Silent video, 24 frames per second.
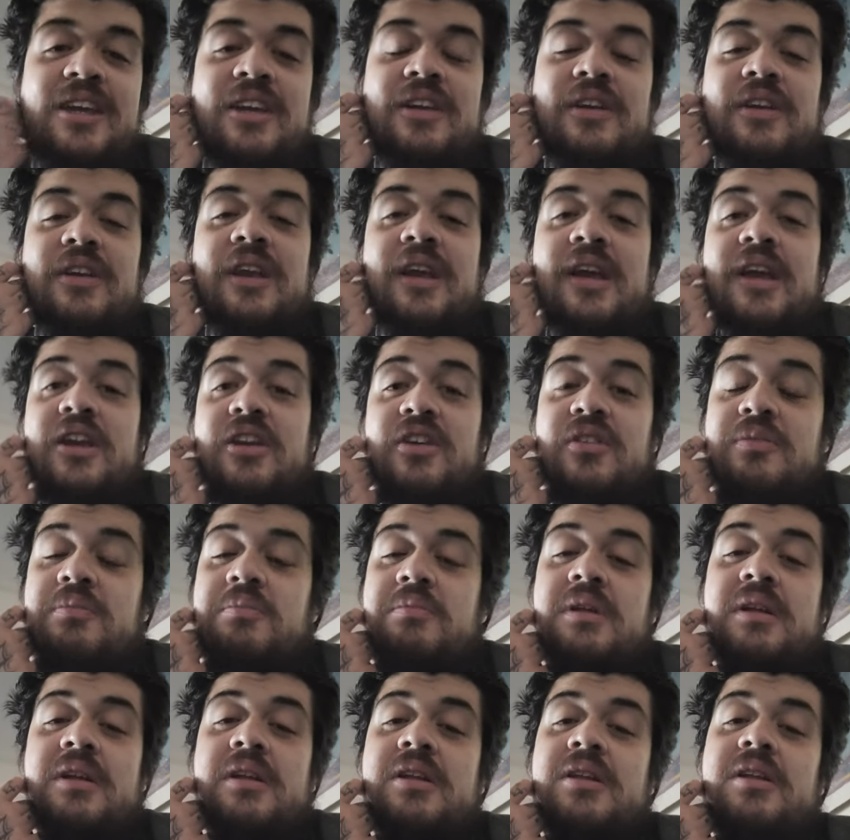you
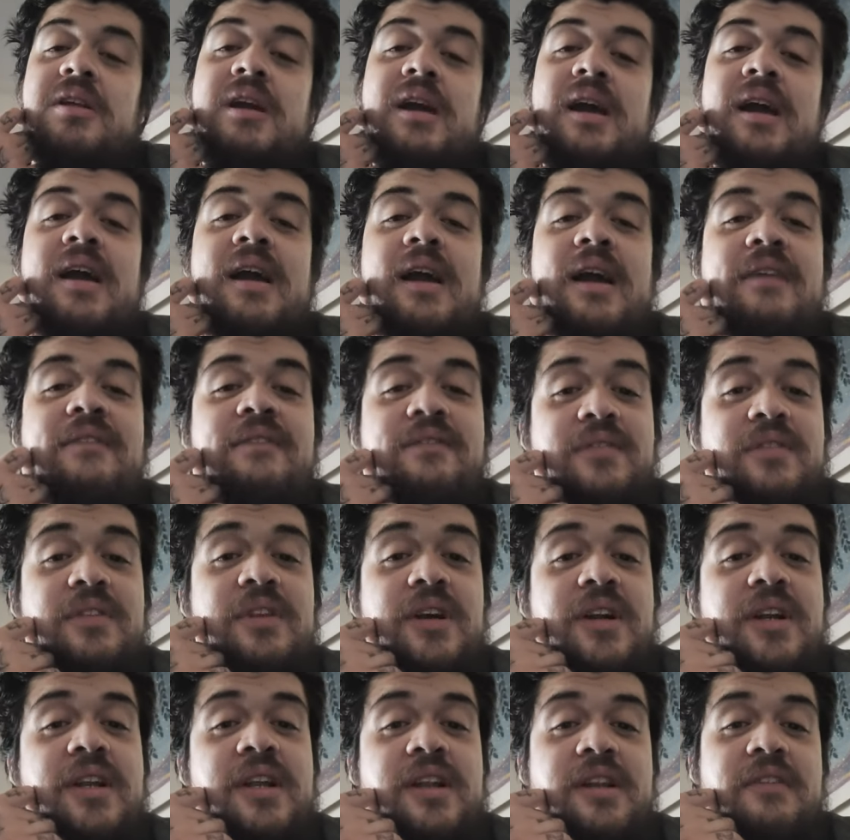you I've
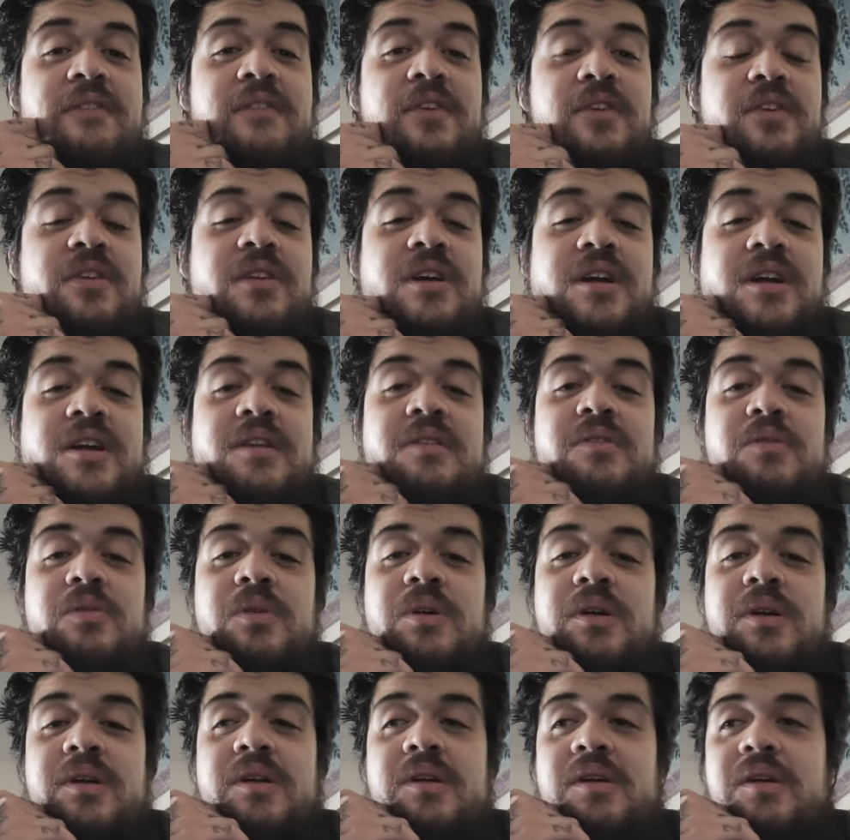done it a few times
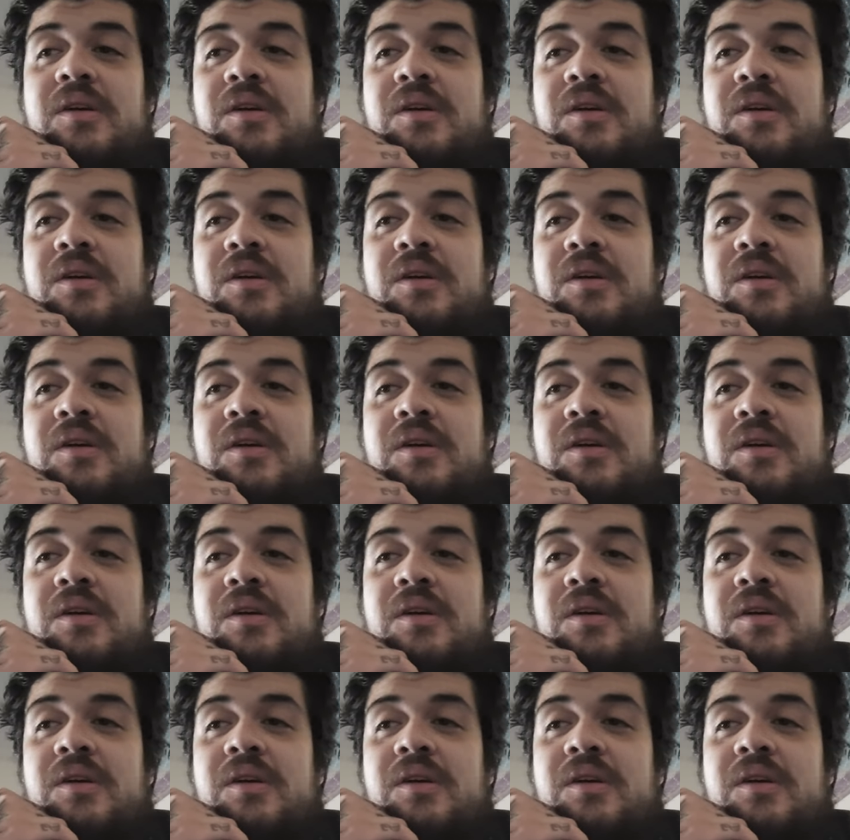where